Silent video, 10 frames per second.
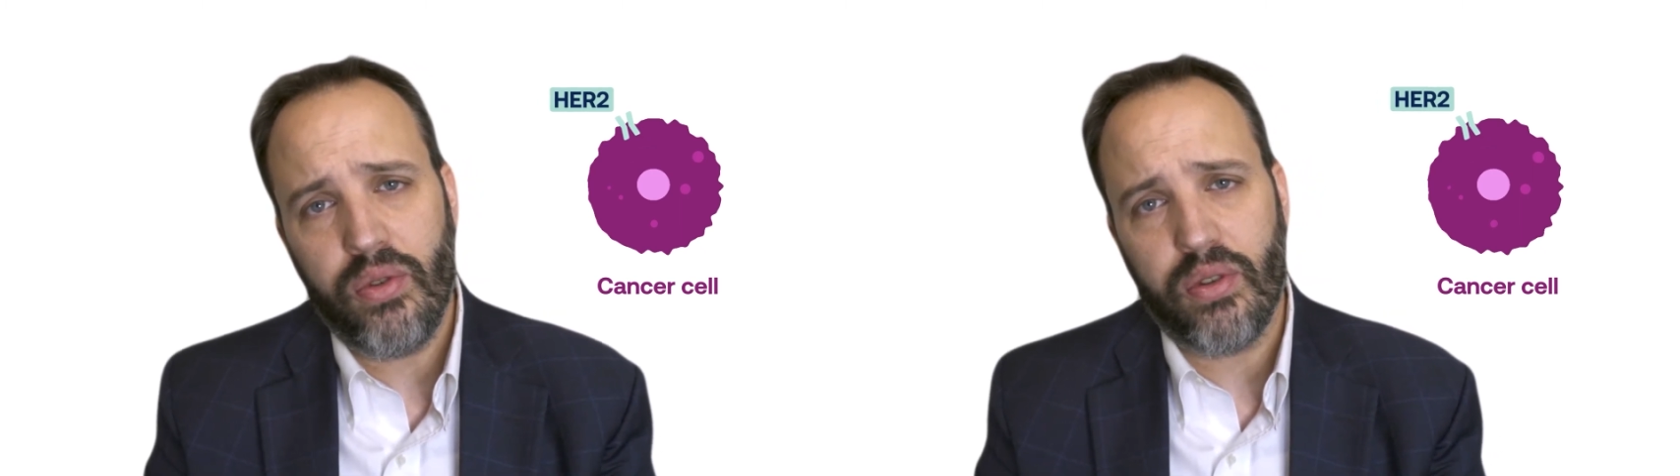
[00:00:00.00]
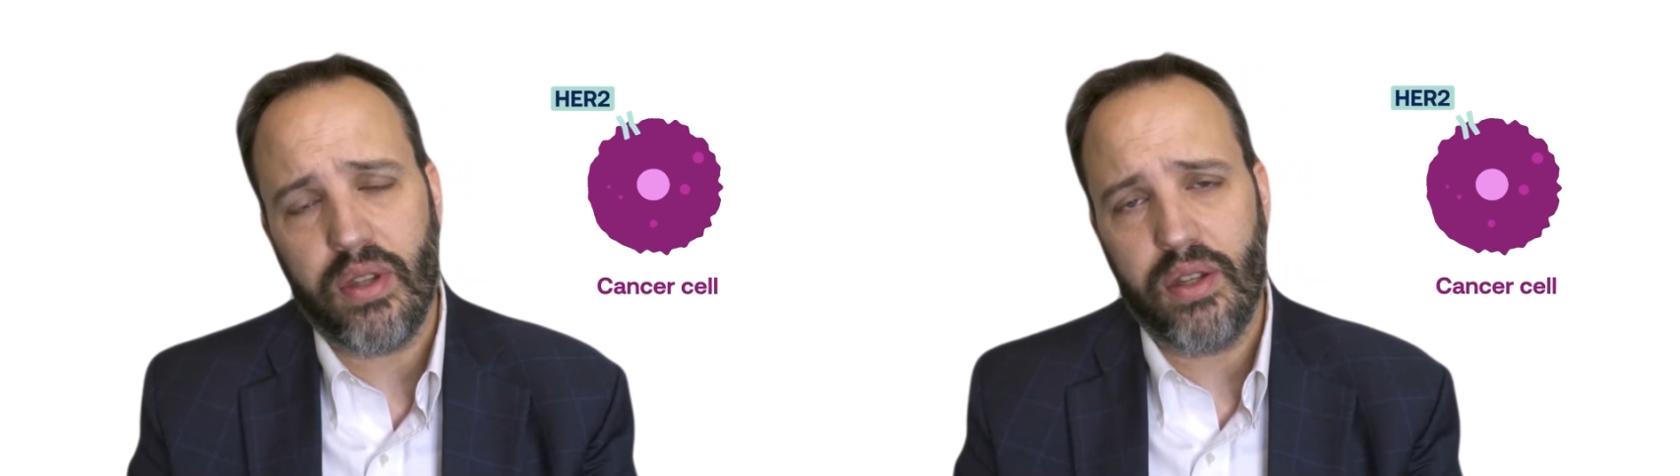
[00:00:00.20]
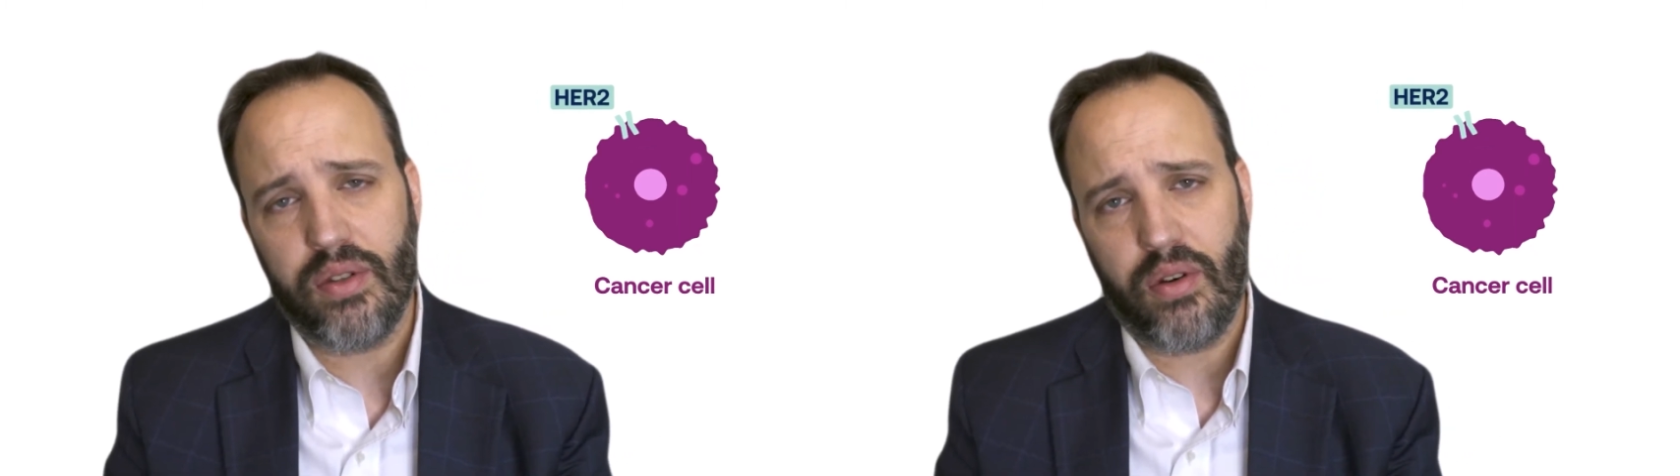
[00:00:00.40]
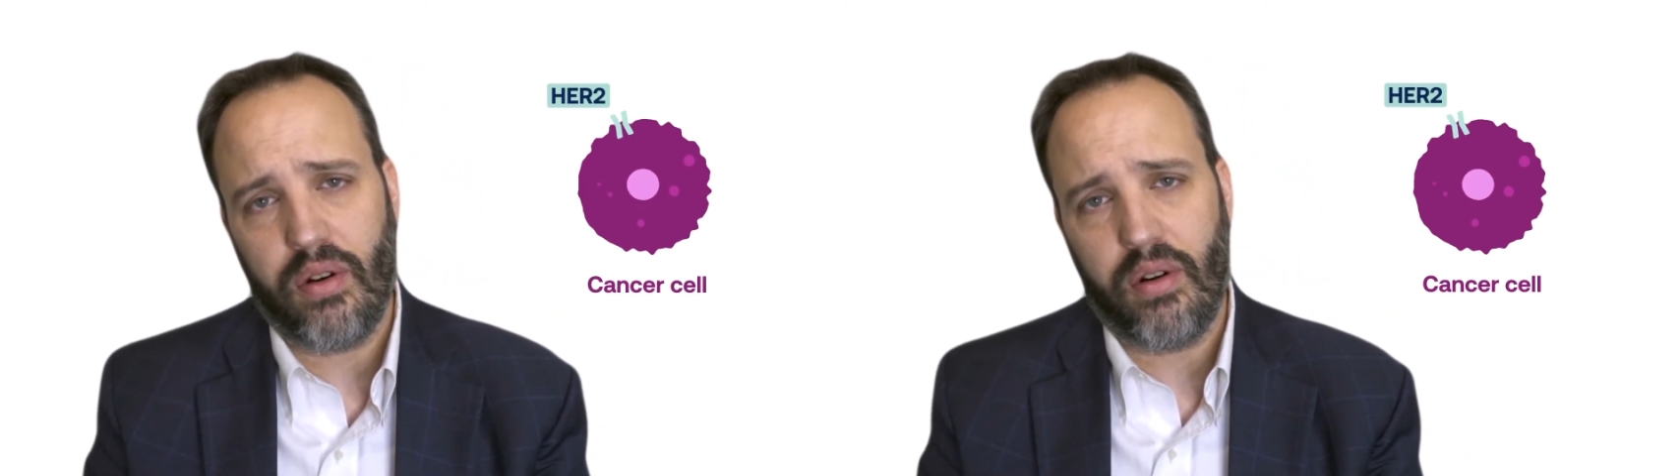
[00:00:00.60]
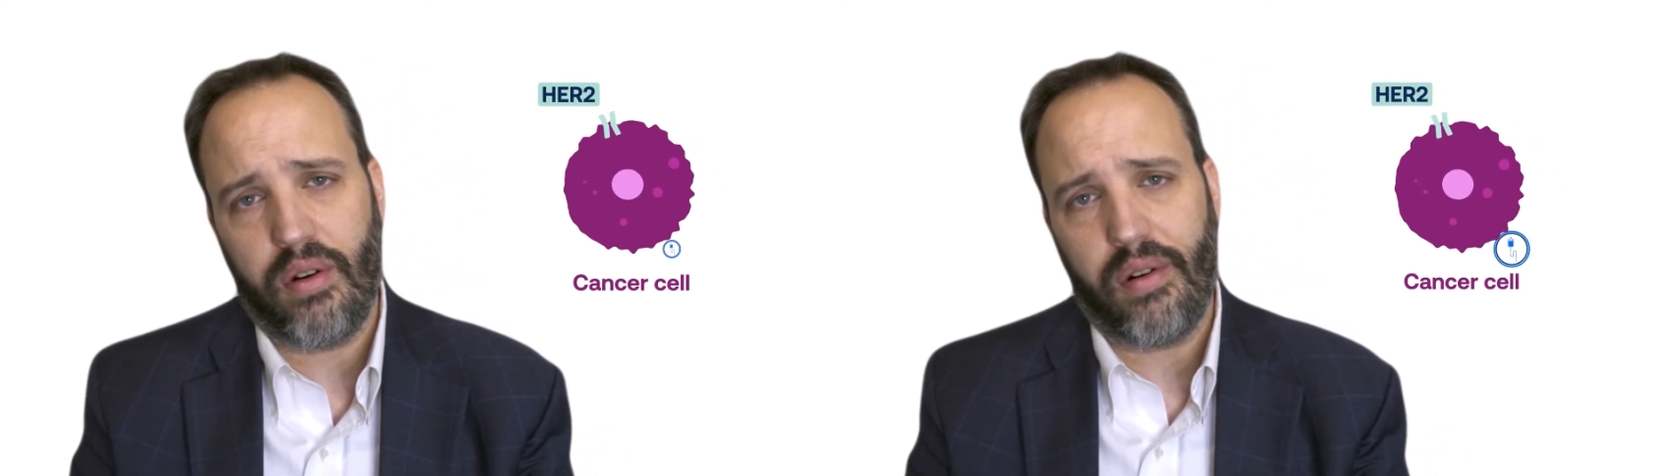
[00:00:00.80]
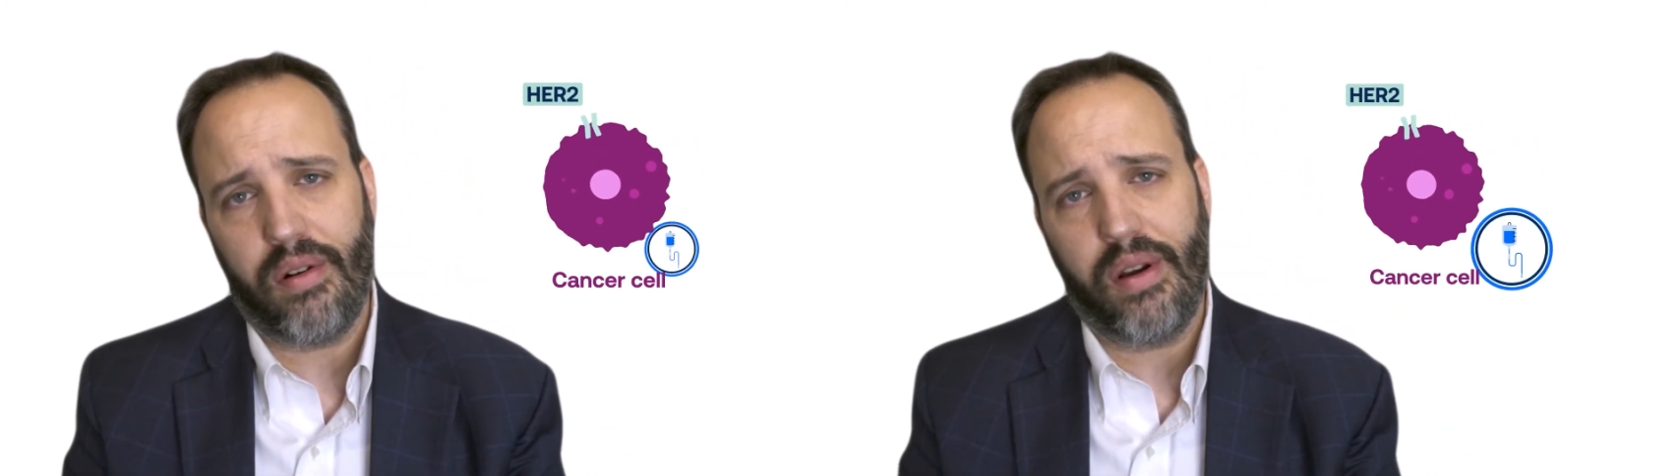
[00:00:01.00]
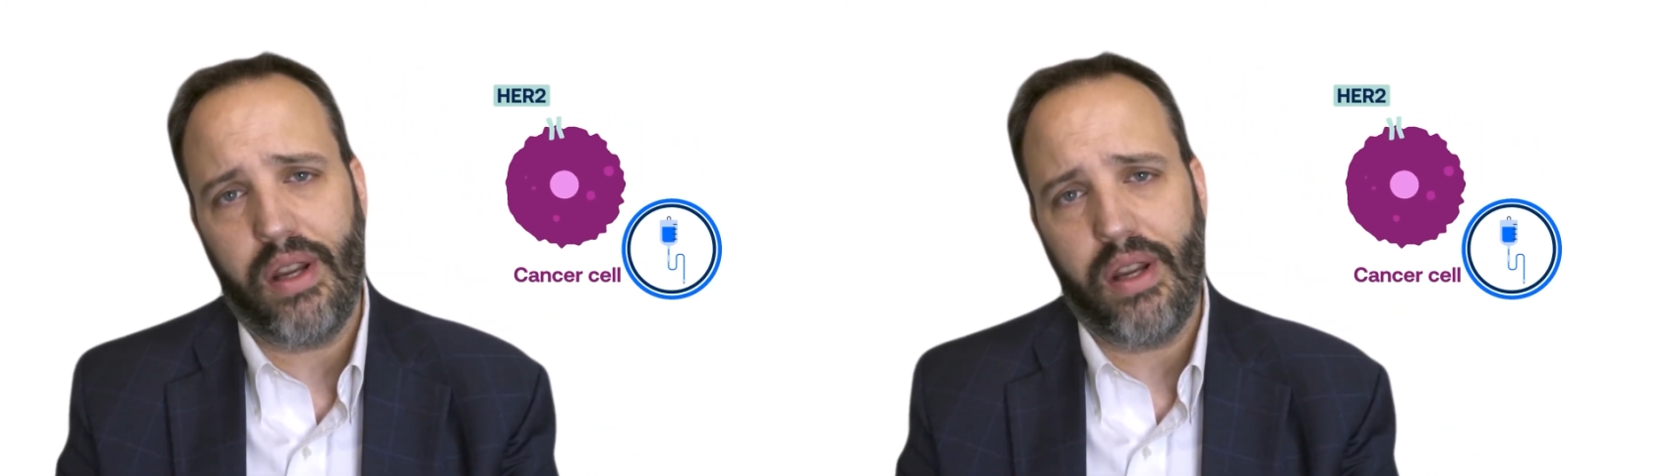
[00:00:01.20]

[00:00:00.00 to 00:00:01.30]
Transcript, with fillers: So these are, are